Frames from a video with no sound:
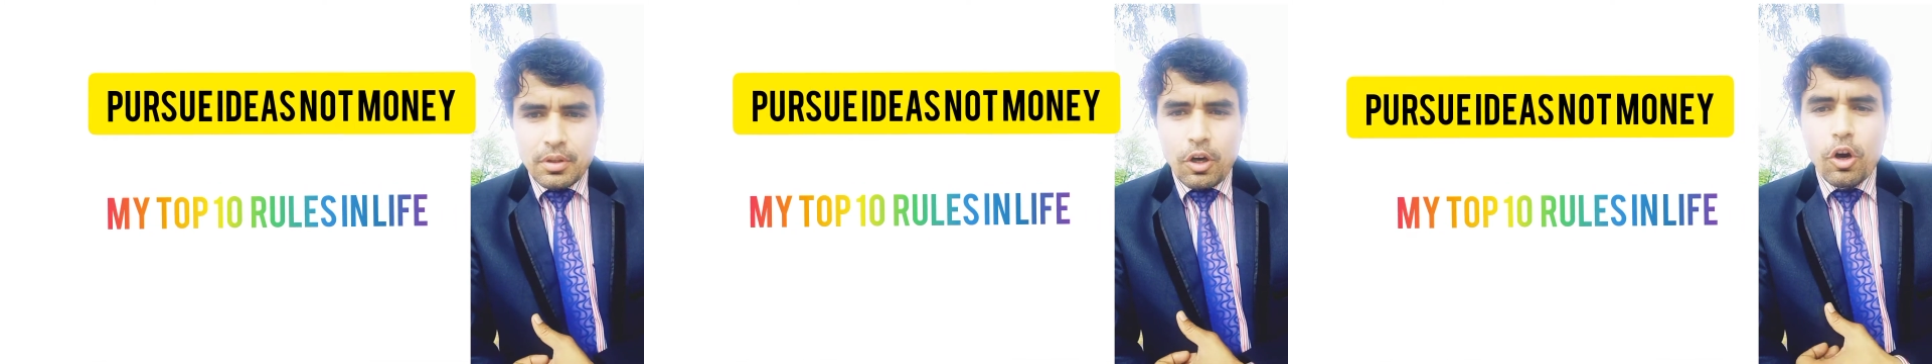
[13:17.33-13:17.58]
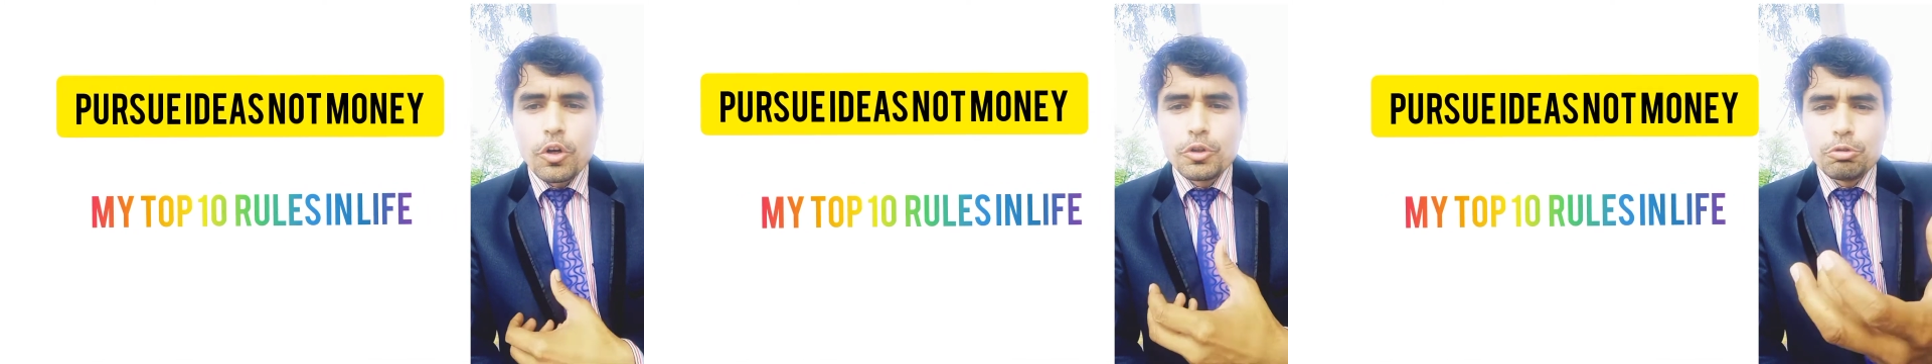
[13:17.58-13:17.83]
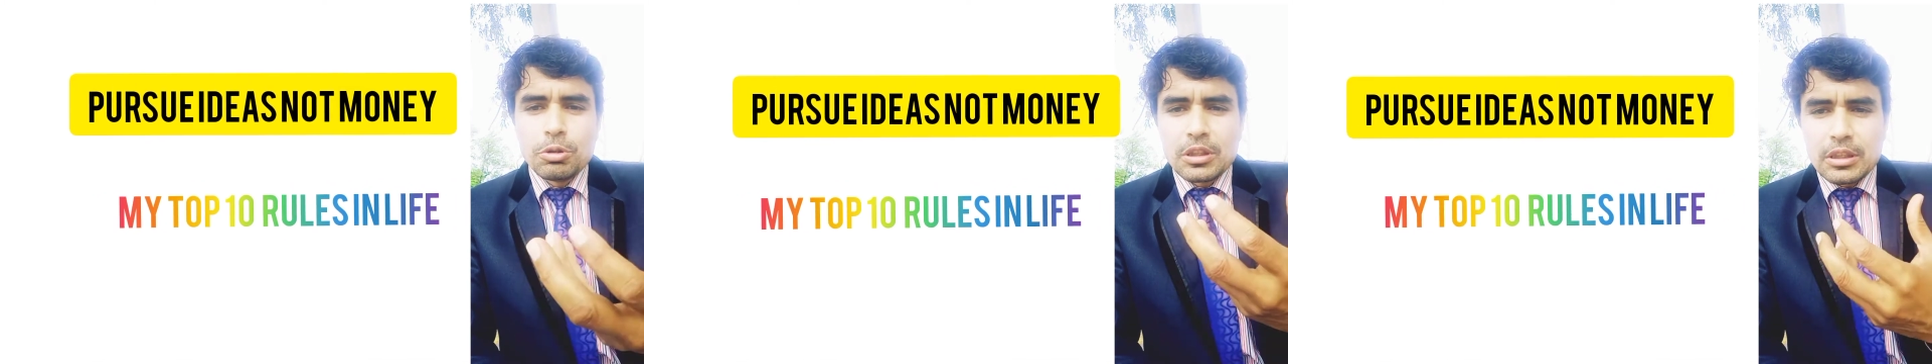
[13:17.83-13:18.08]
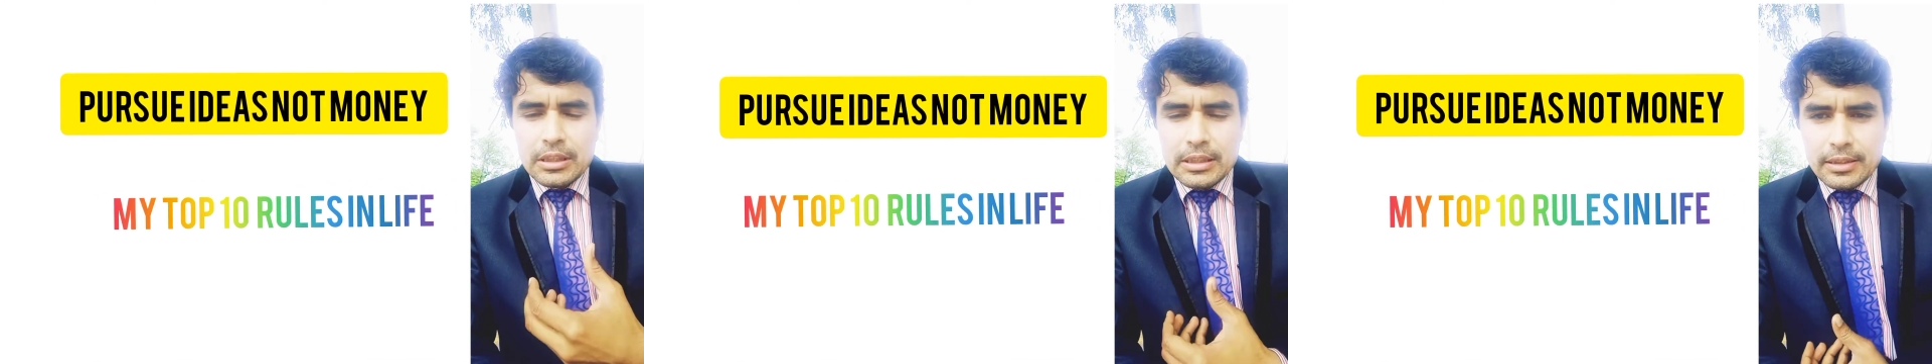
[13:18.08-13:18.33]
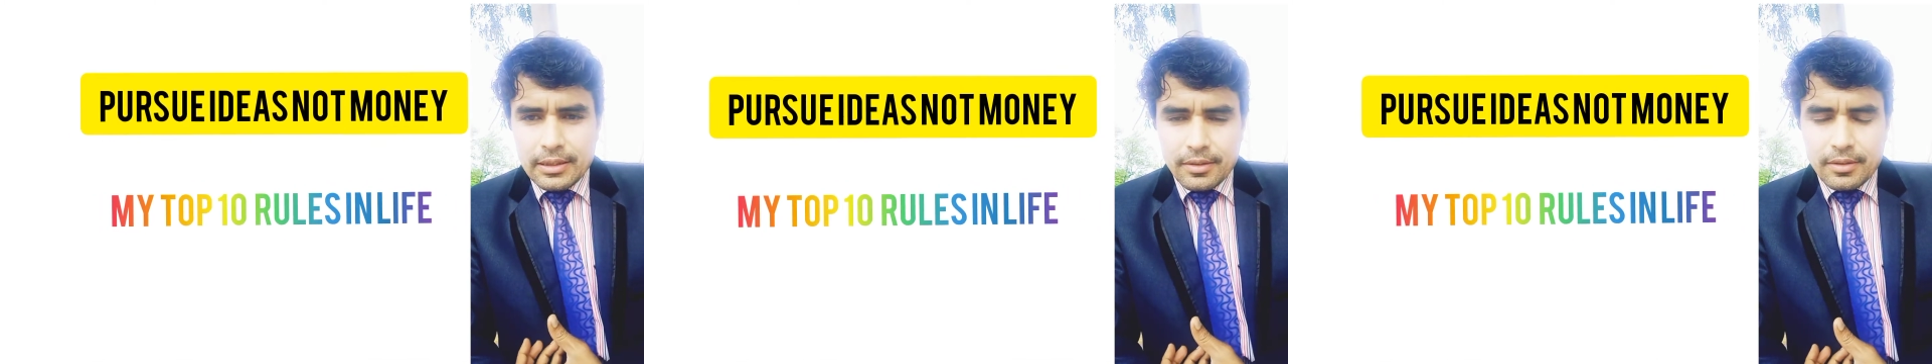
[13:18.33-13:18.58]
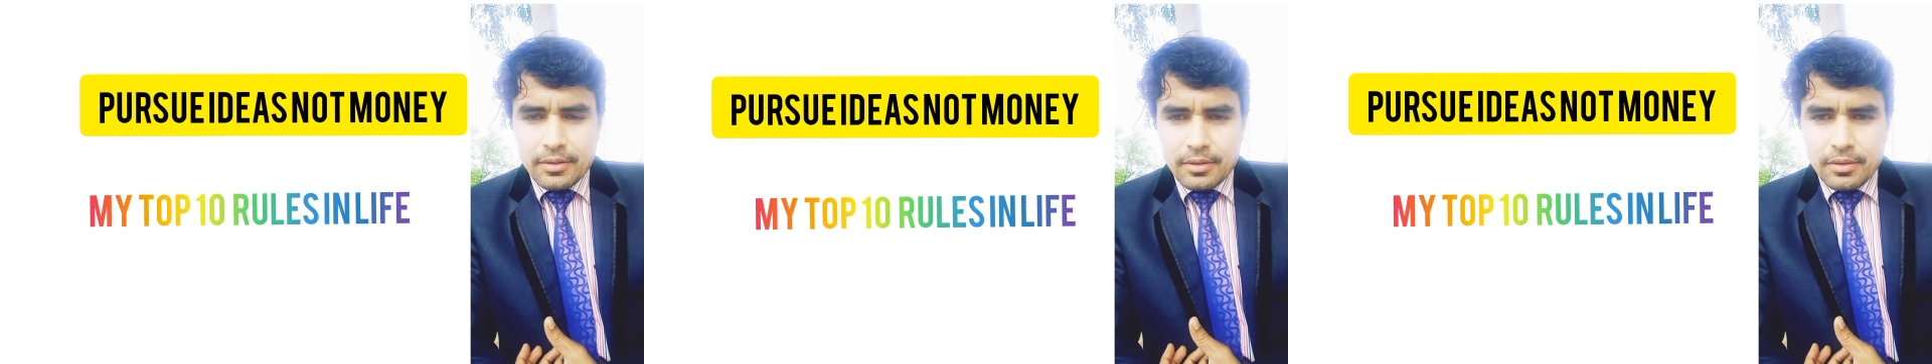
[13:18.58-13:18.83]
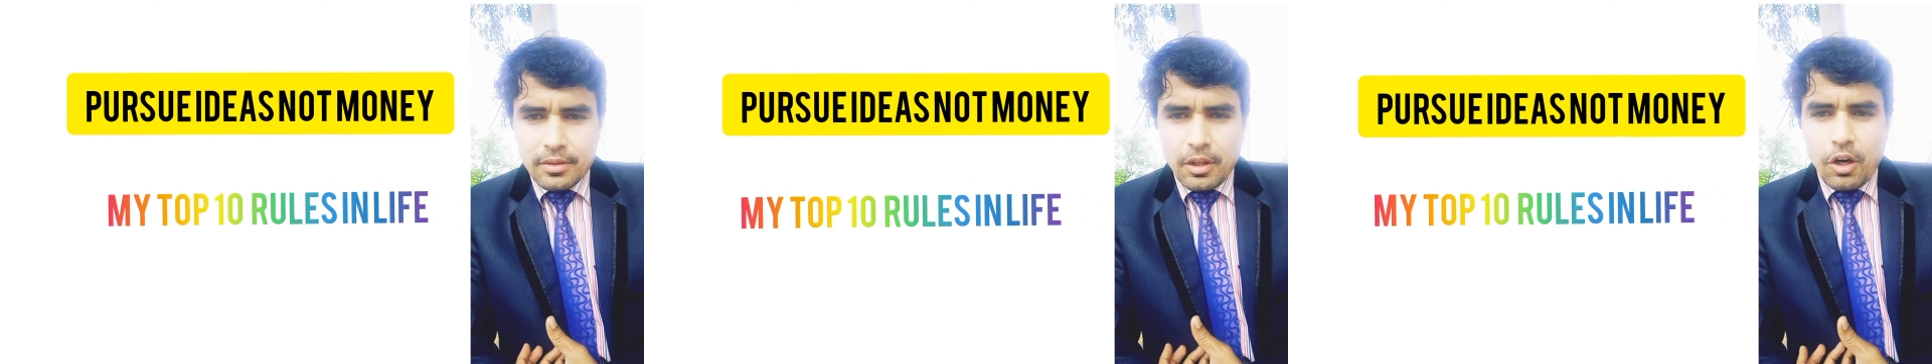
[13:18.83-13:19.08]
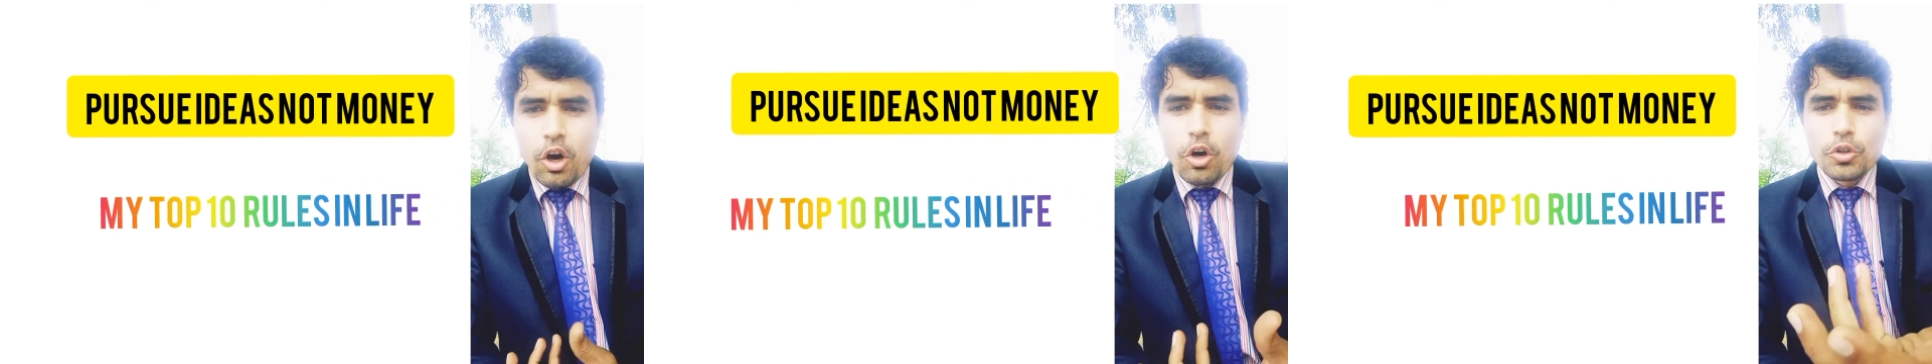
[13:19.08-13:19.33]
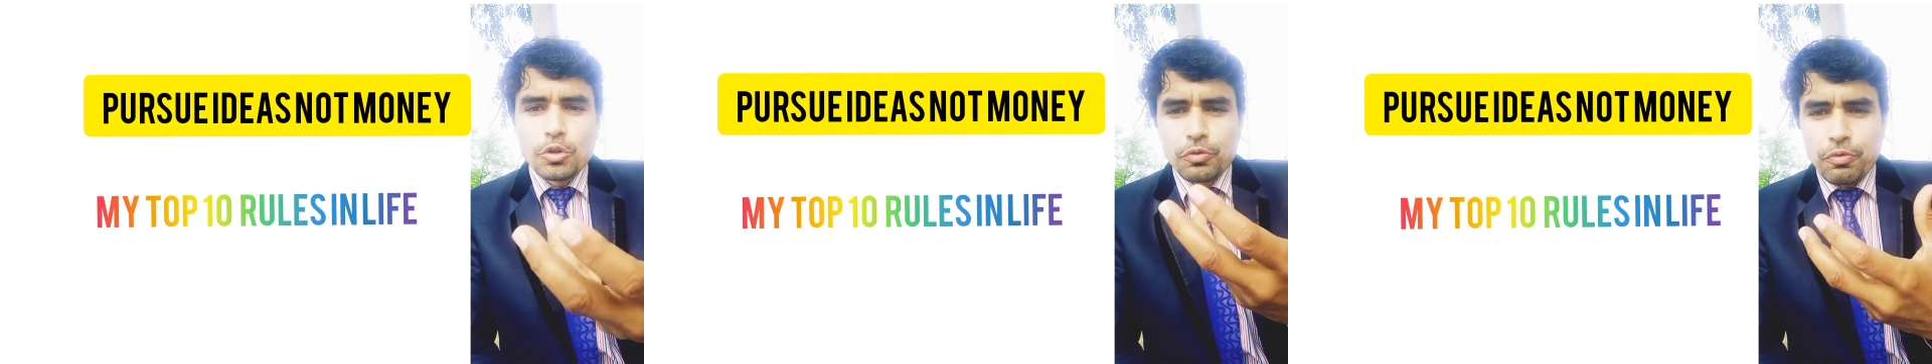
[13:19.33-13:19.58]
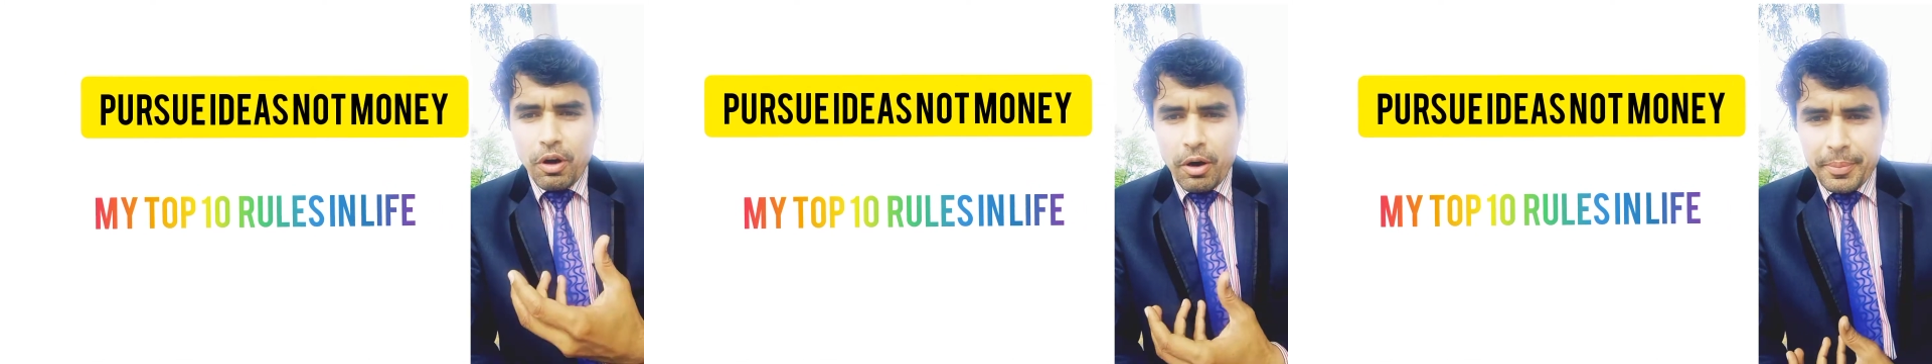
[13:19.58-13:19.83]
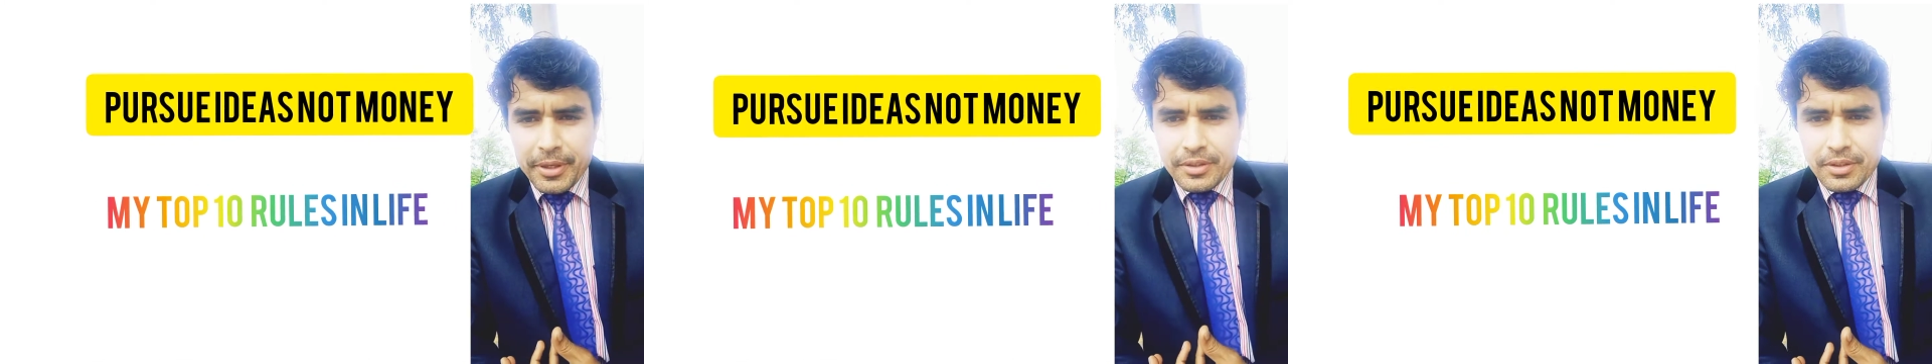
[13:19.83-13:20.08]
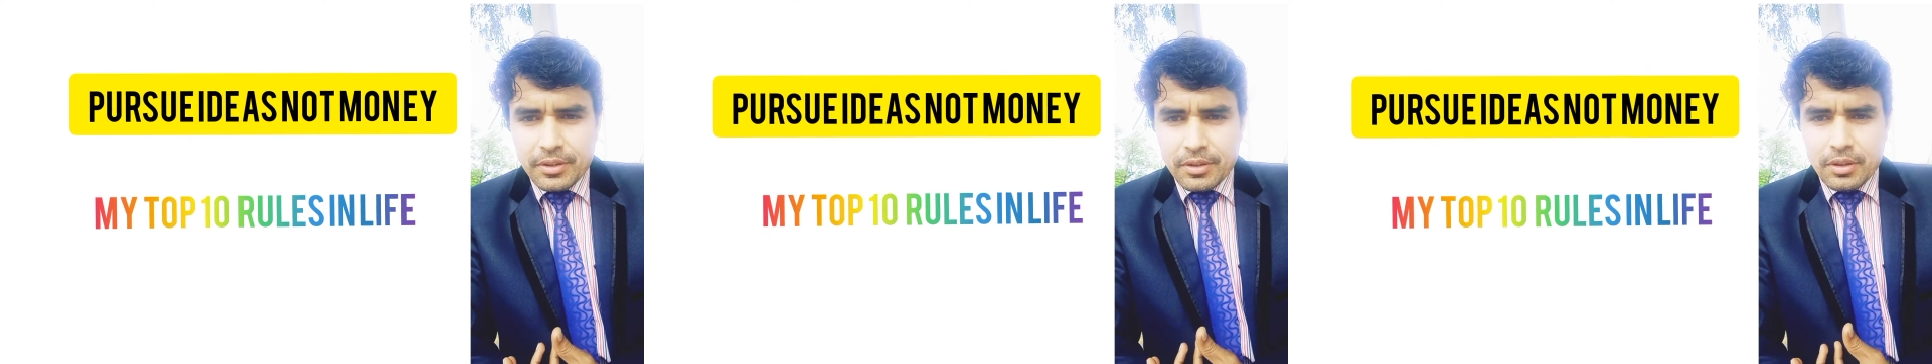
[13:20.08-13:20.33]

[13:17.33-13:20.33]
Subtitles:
How you increase it? How you form it?